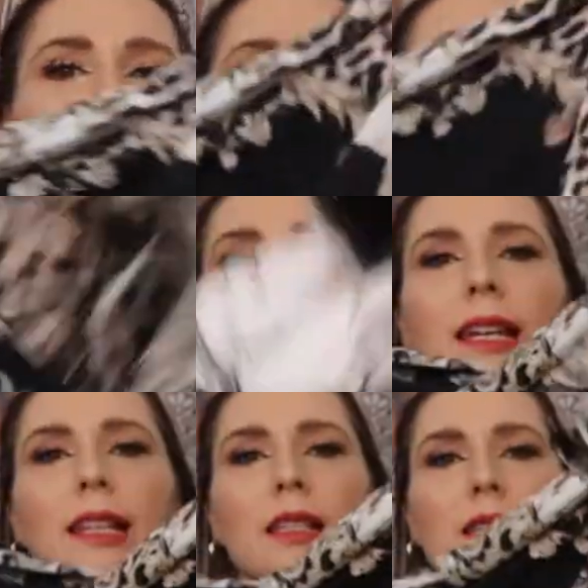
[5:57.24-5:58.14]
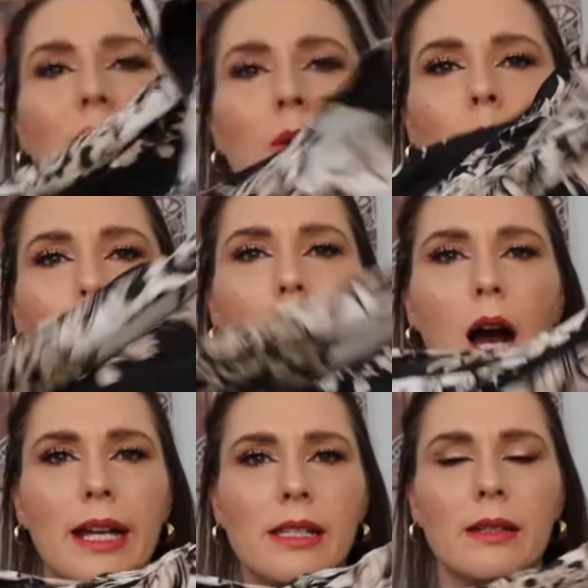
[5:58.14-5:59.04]
as you can see, it is
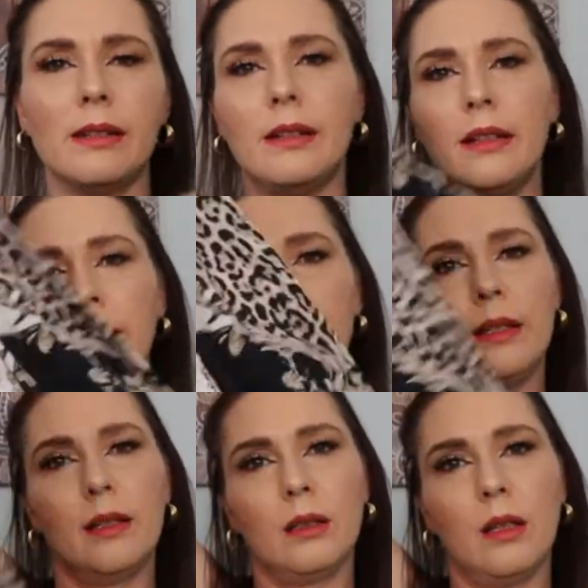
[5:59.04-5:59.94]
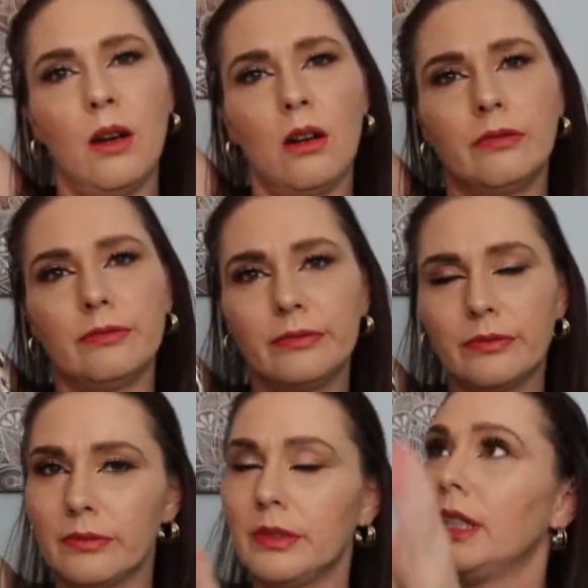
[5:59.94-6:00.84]
quite long.
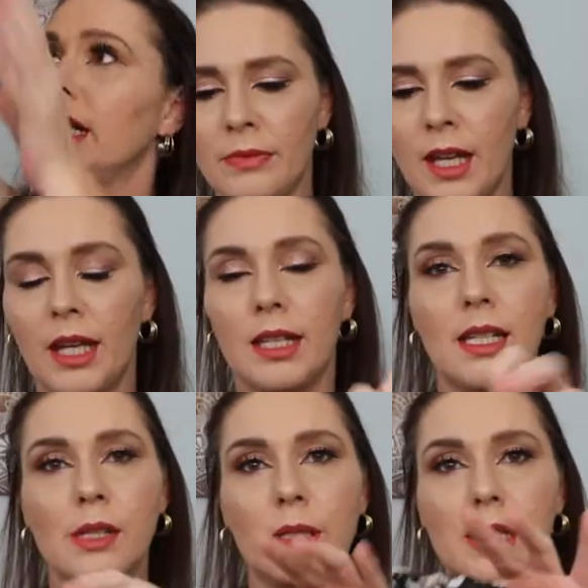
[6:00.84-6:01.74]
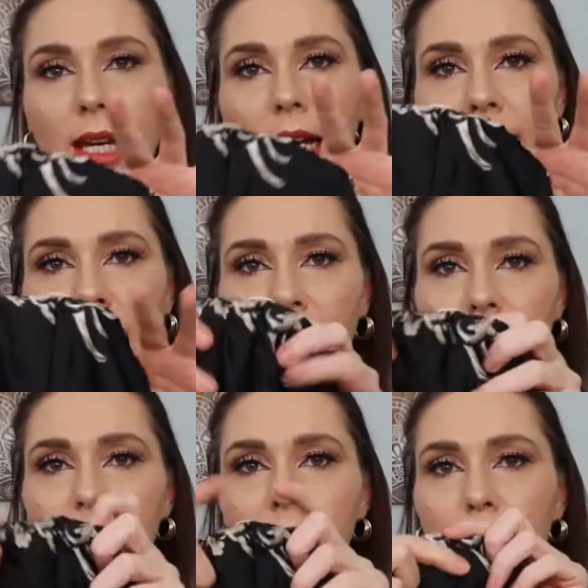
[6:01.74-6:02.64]
It does once again
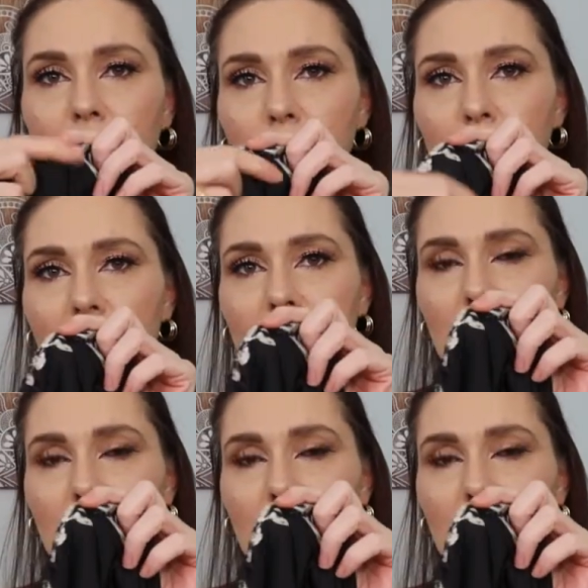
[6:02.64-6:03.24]
have the zip at the back